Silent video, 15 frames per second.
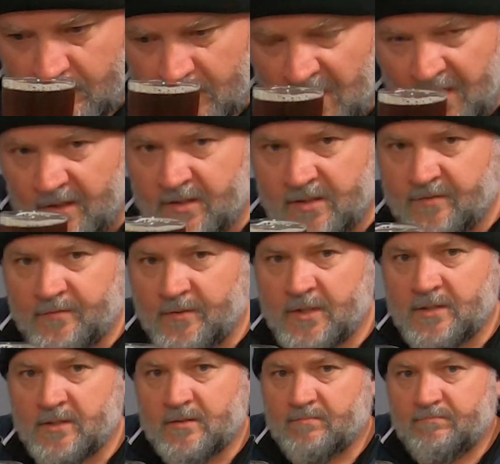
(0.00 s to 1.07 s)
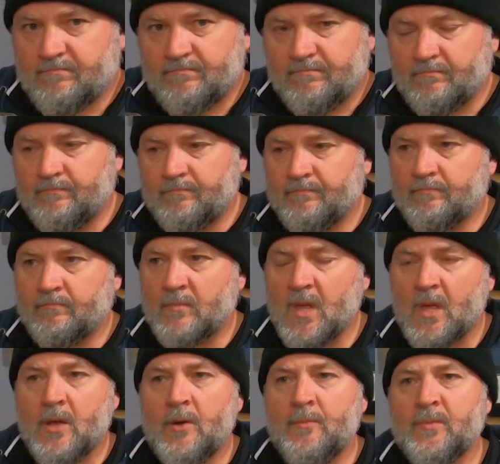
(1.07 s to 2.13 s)
Like it's,
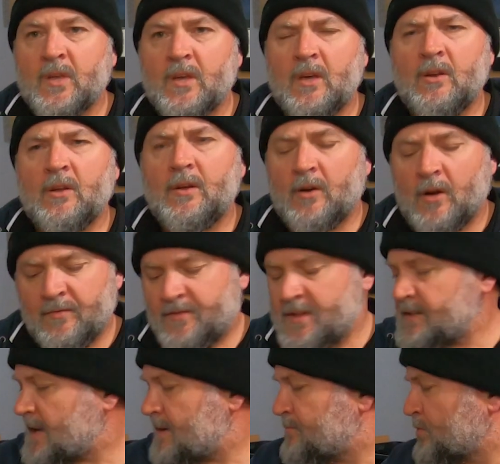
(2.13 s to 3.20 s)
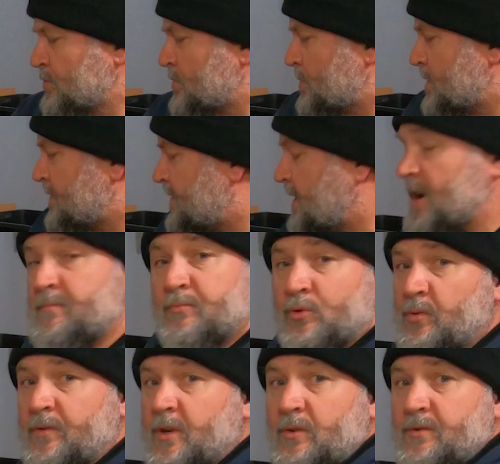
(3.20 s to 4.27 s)
and I think they brew it with, they don't
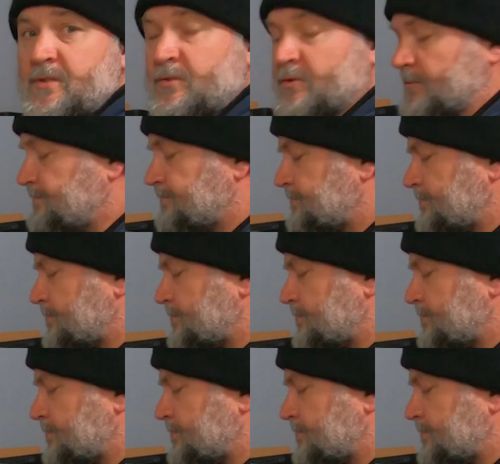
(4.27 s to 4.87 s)
brew it with golden syrup.